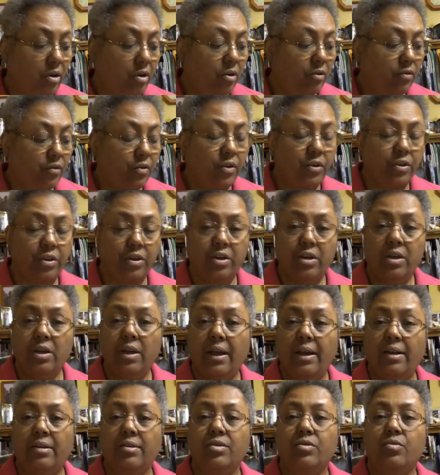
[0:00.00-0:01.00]
for the Good
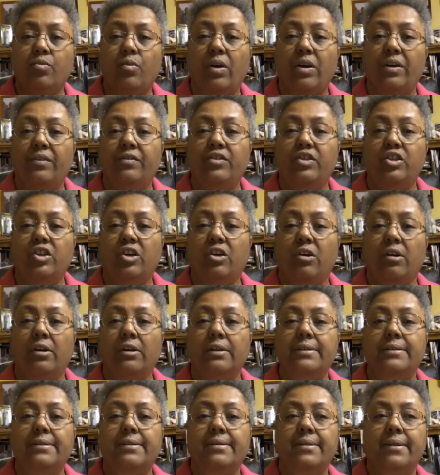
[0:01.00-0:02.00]
Housewife
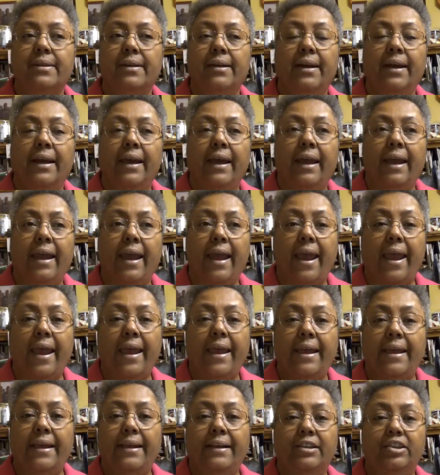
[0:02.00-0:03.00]
charts.
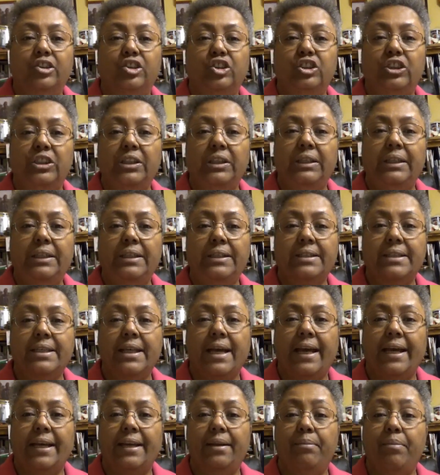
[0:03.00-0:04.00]
And she
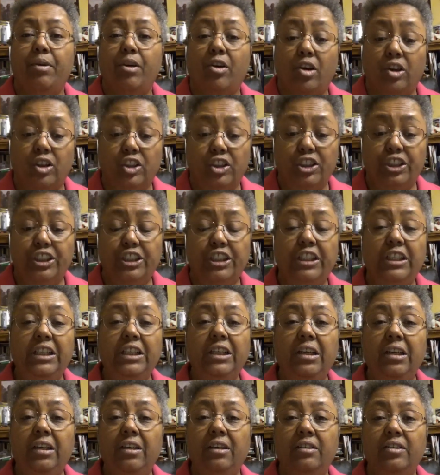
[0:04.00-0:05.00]
decided, because
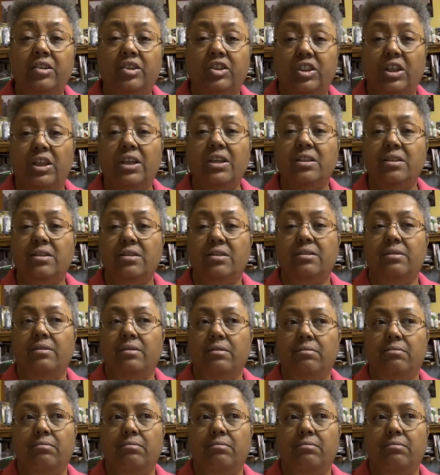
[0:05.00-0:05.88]
she just